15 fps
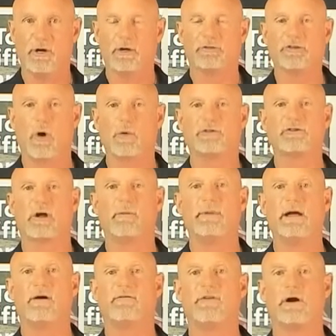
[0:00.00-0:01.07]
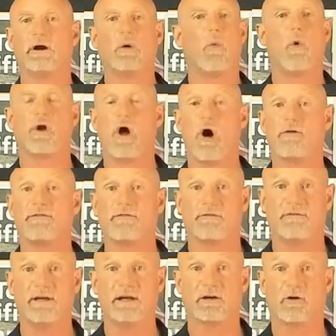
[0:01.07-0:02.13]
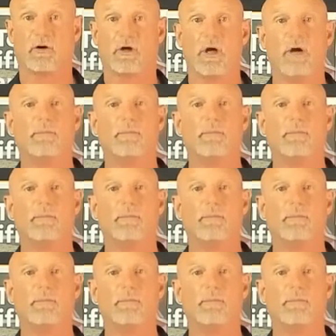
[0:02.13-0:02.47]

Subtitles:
So it's going to be a very one-off vehicle,